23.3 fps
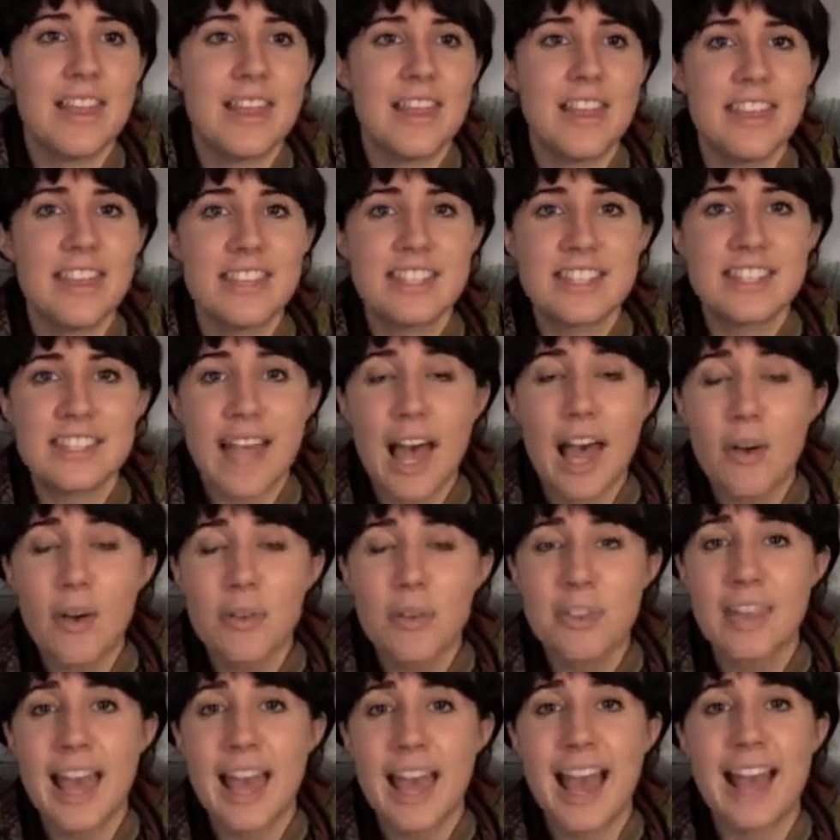The
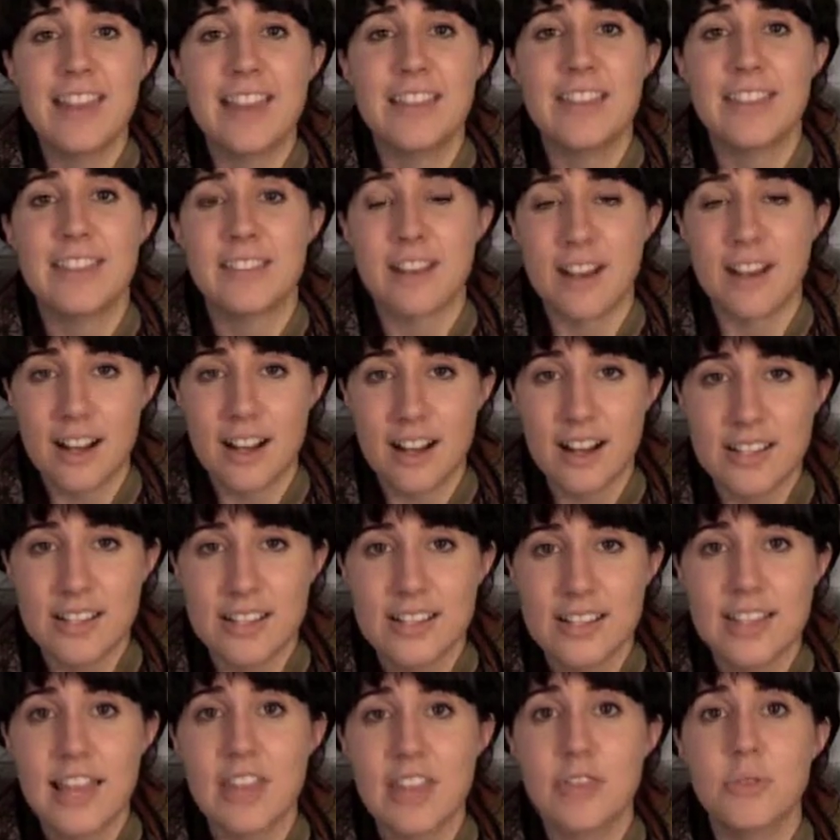South had thought
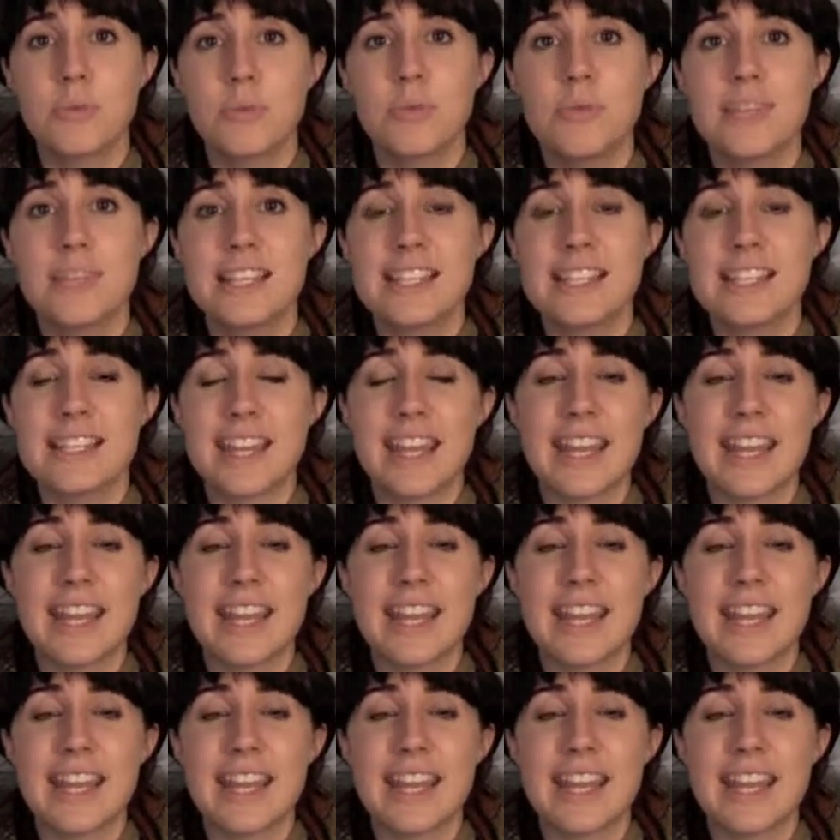that through this